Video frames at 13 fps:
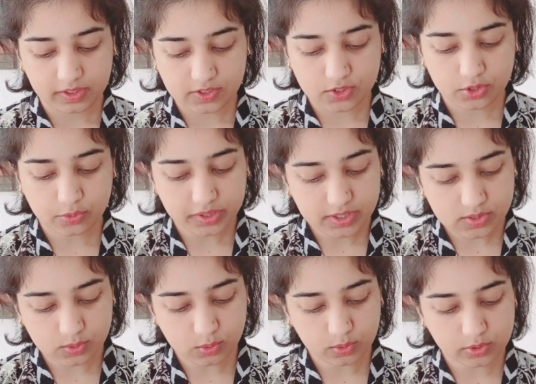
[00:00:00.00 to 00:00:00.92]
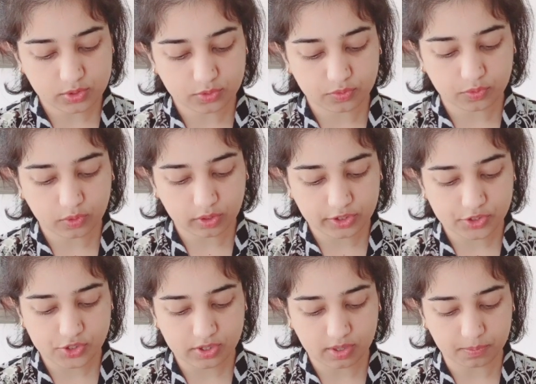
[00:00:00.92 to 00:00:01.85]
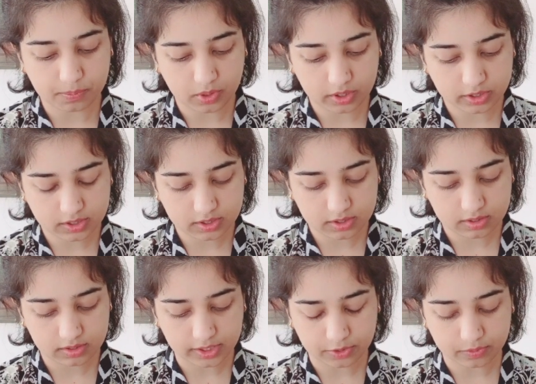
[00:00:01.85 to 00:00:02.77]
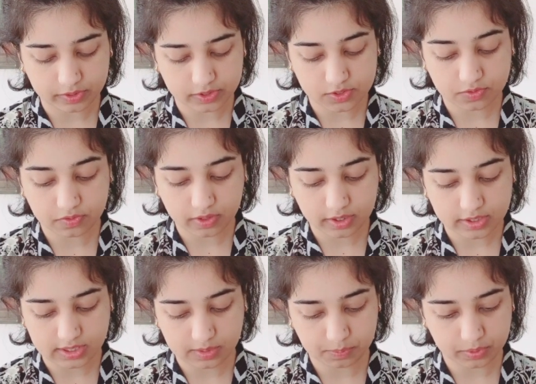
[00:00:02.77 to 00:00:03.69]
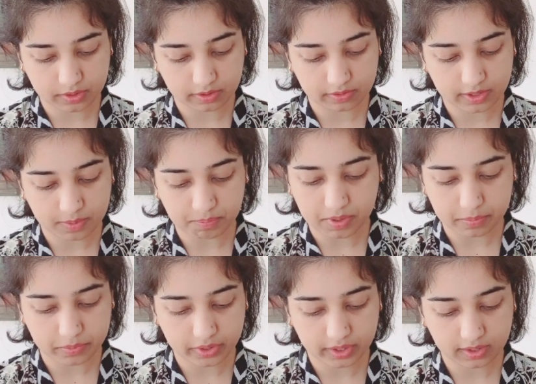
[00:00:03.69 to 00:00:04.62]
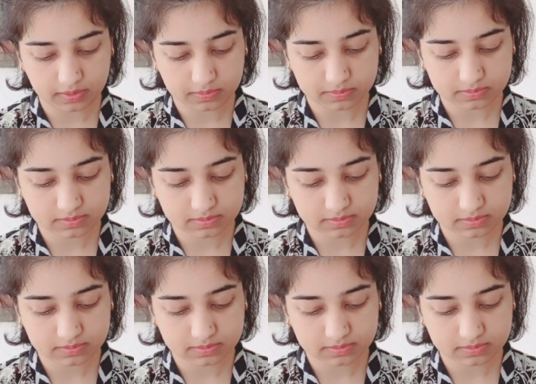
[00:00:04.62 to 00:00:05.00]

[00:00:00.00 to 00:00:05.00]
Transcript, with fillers: these three souls forge a bond that runs far deeper than memory.